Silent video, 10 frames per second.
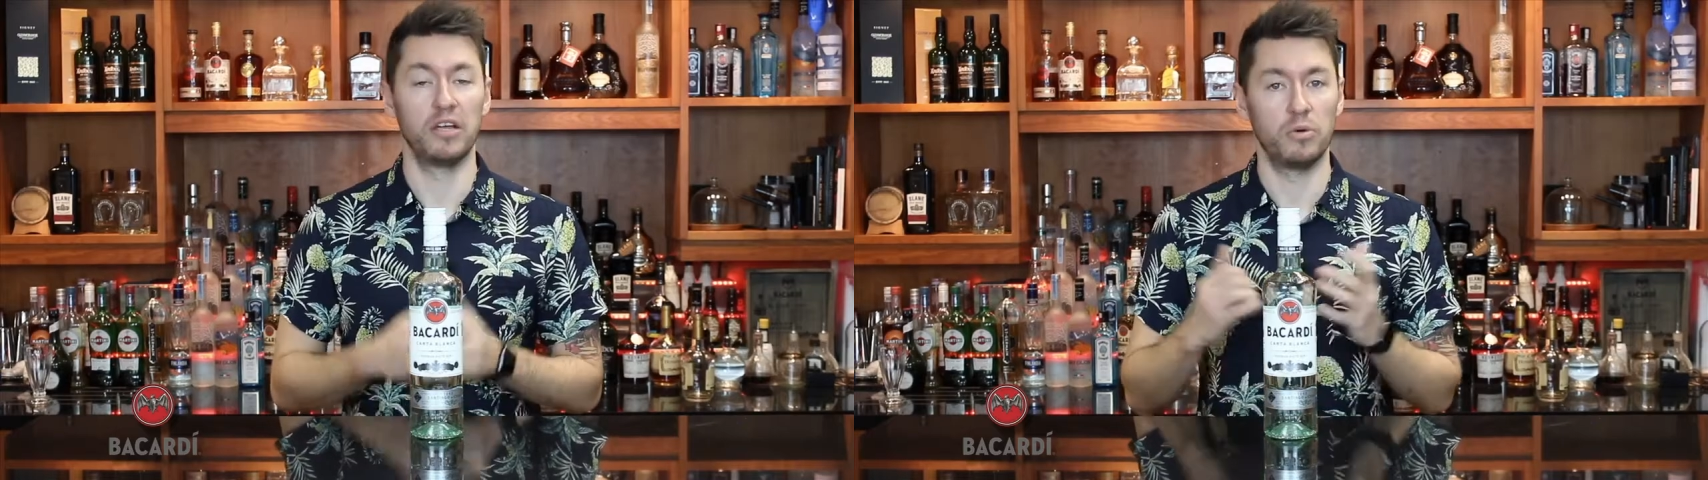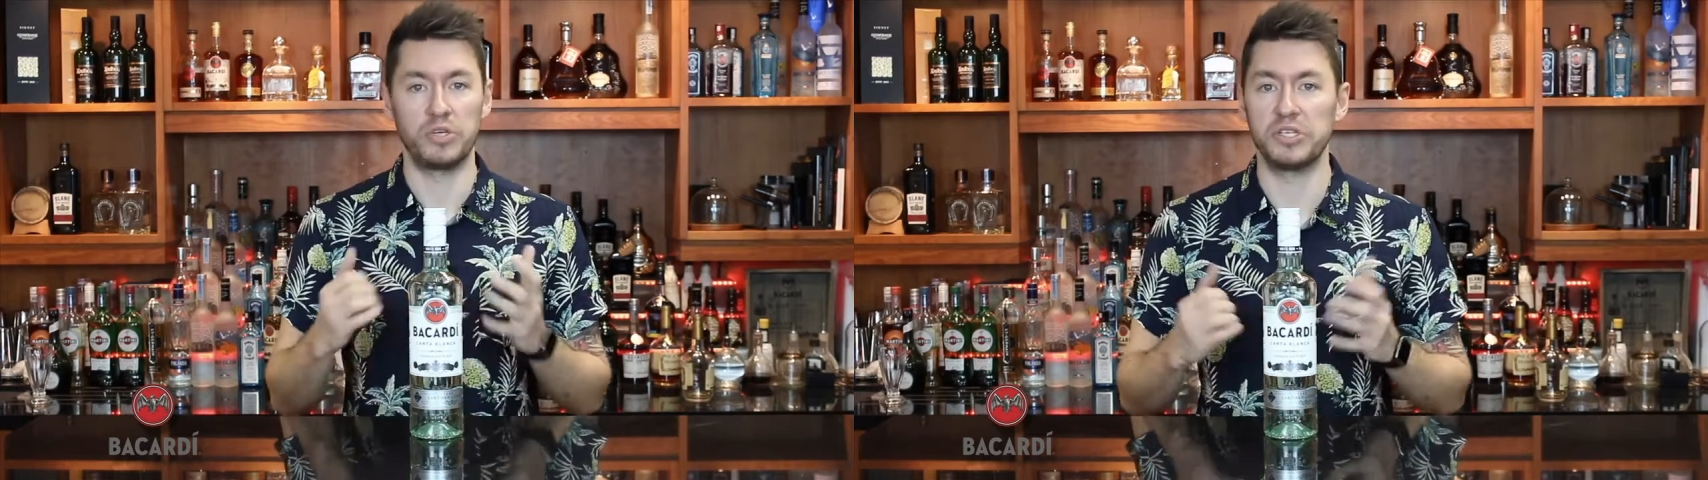
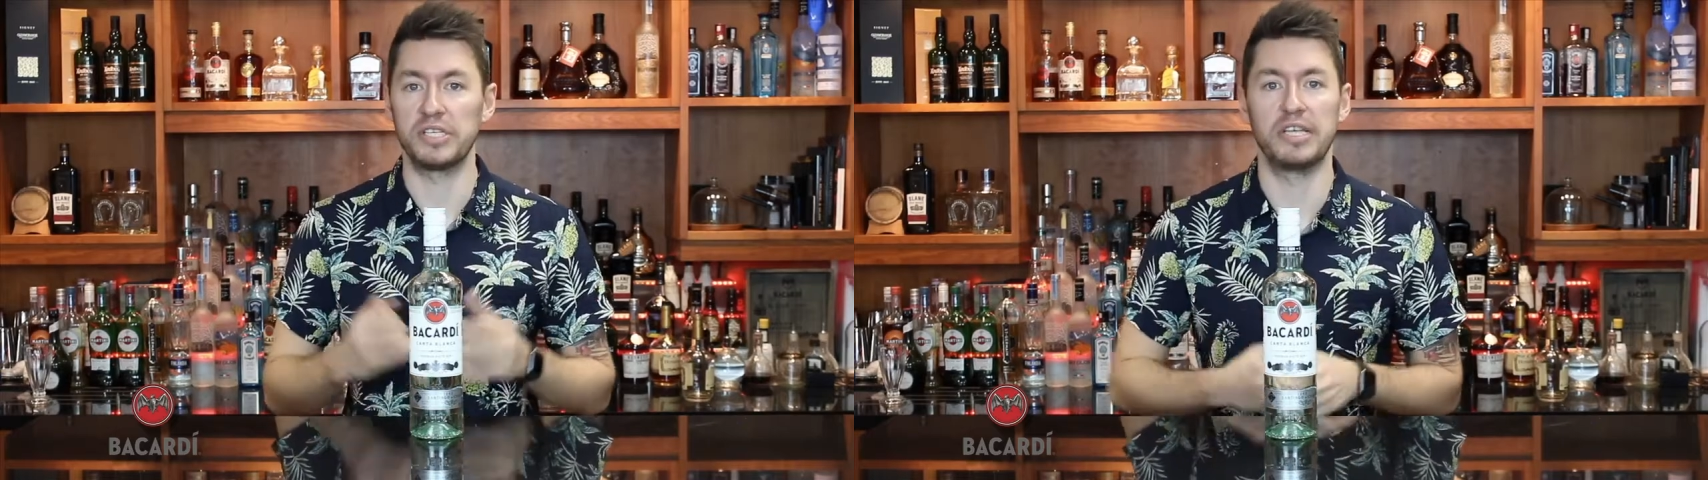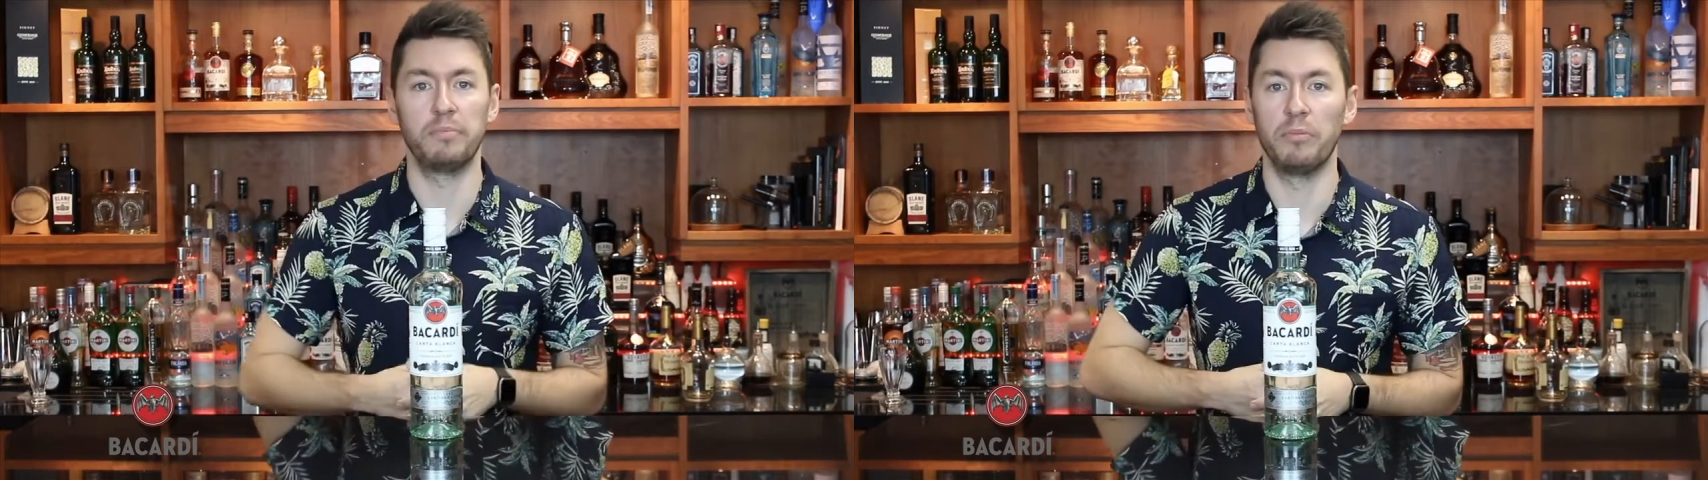which is
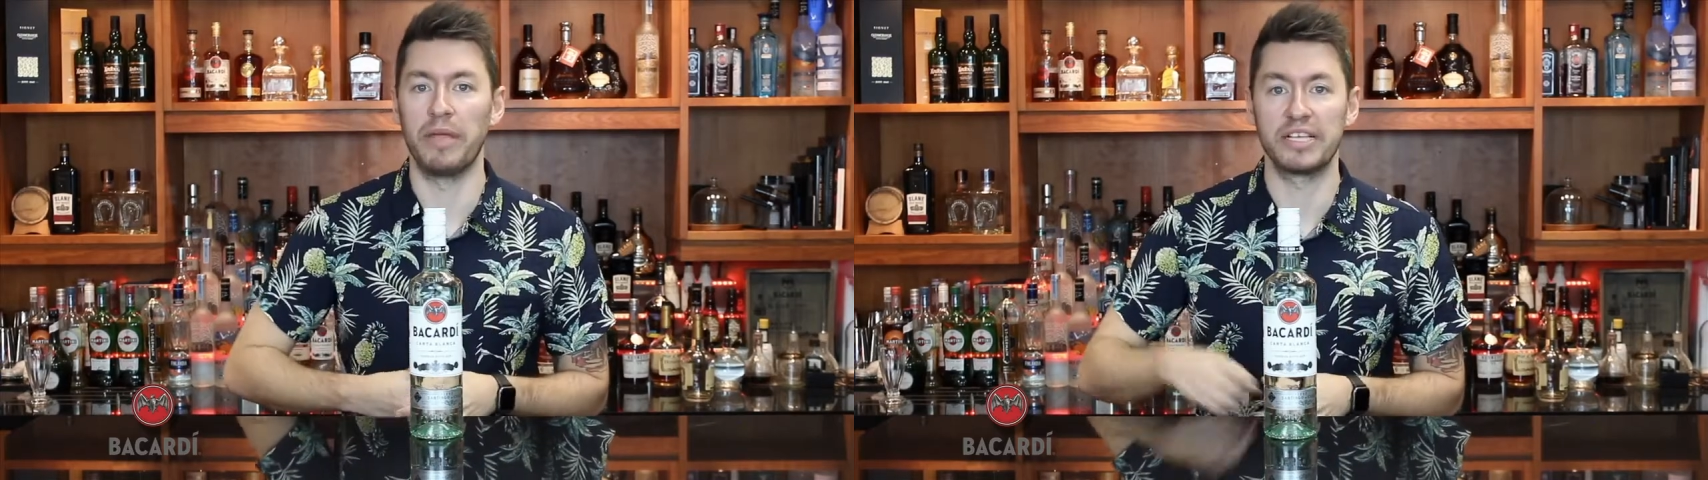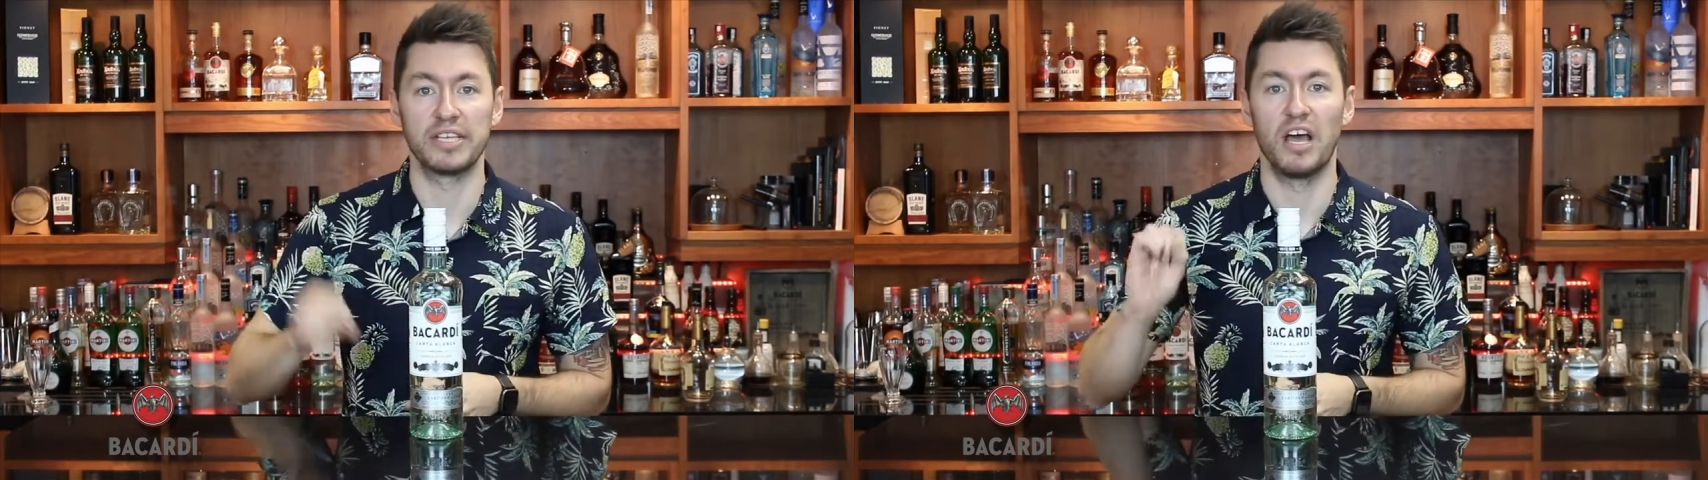a simple
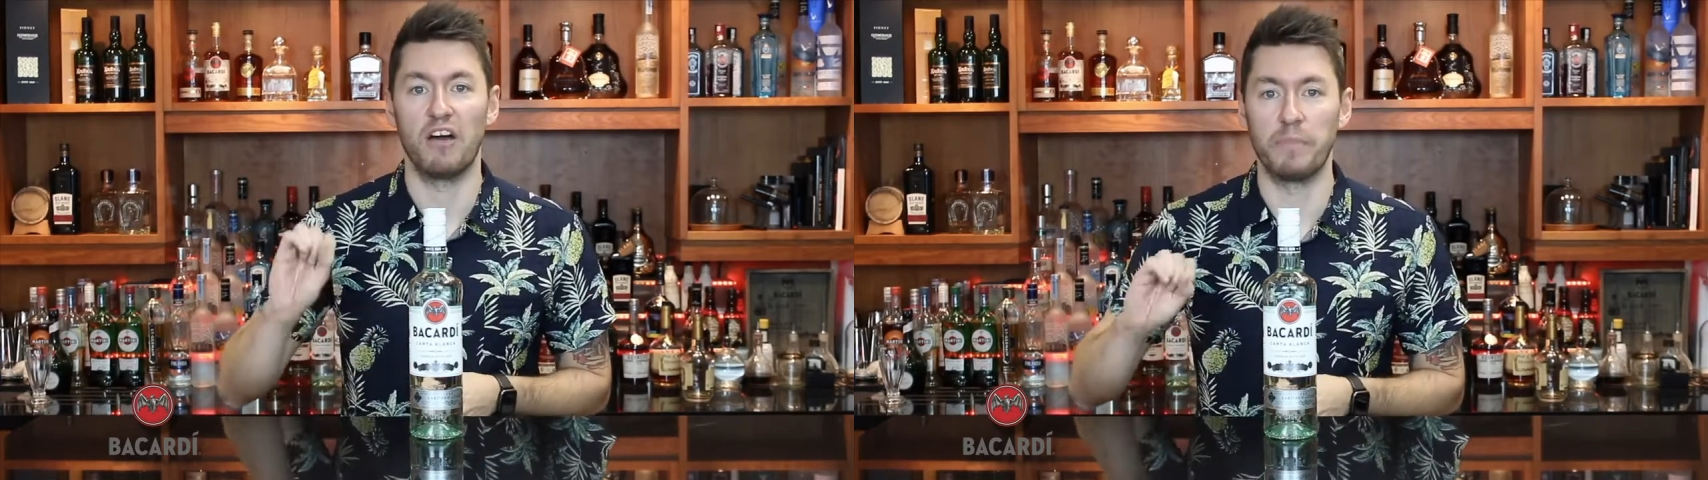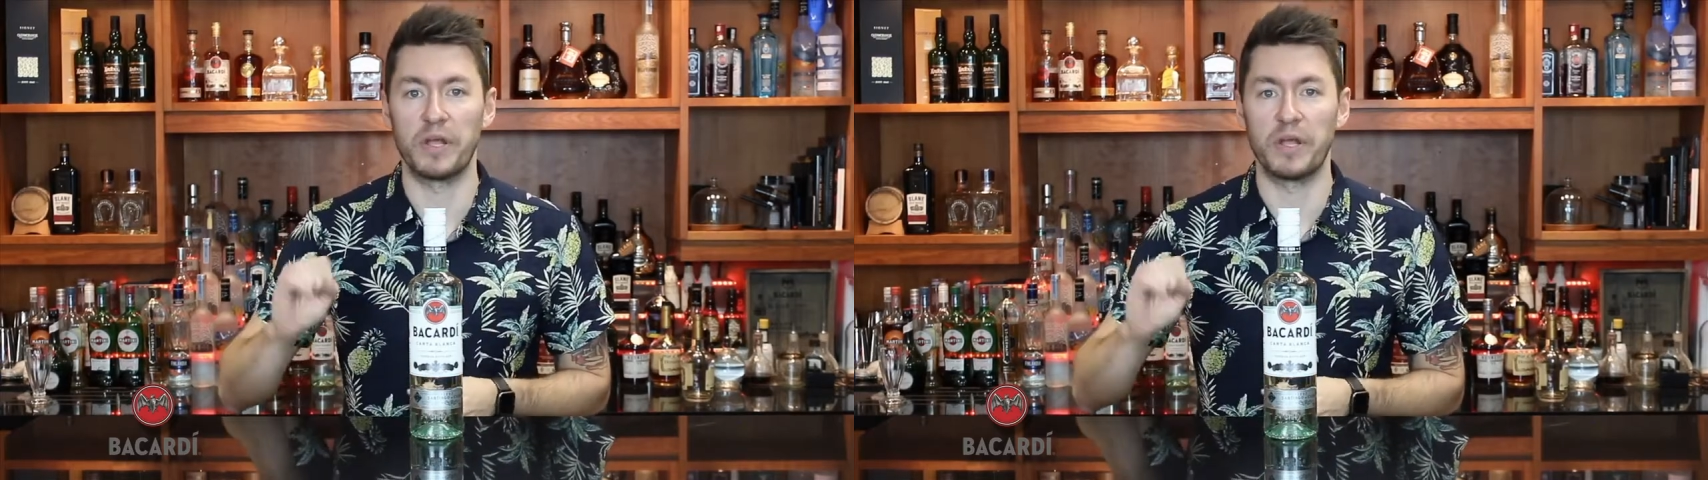mix of